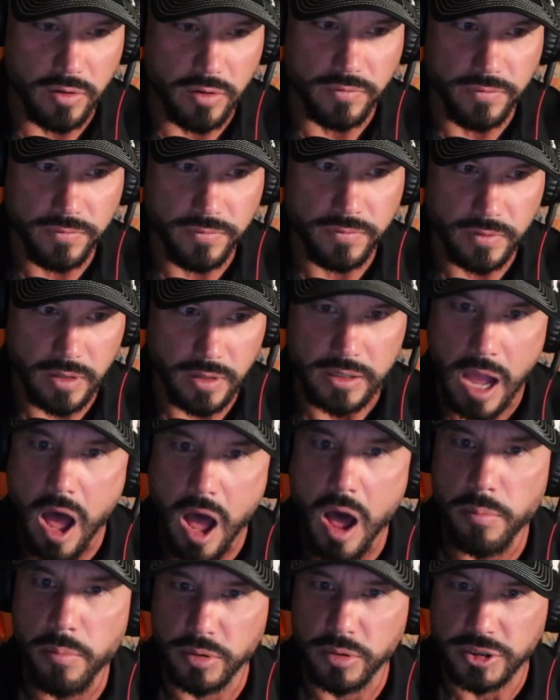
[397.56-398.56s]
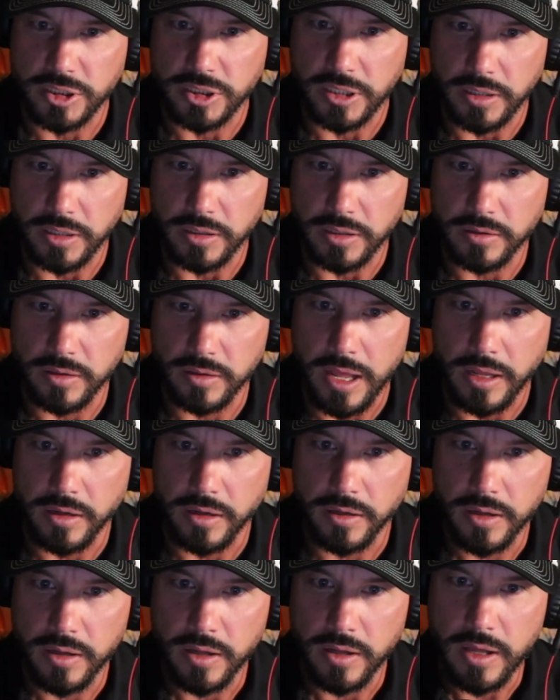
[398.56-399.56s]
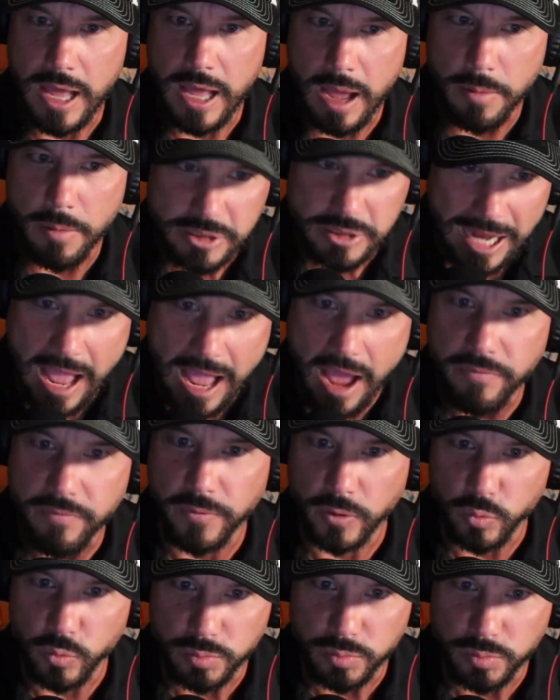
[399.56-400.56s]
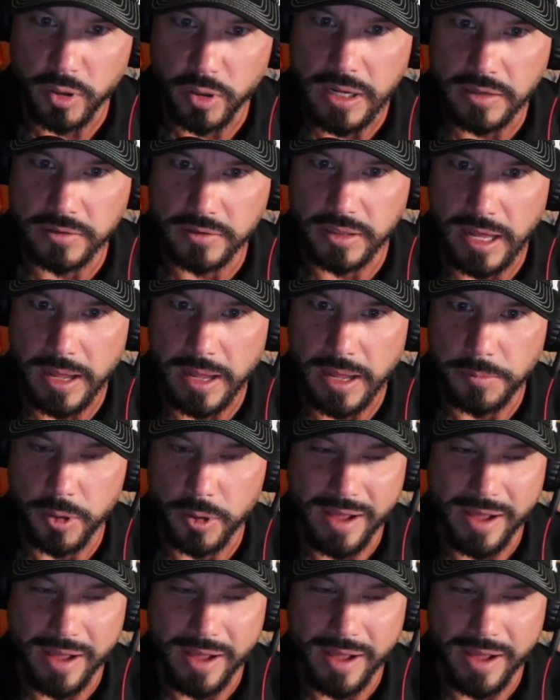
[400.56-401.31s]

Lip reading: of accomplishing. Like, how much effort was put into that?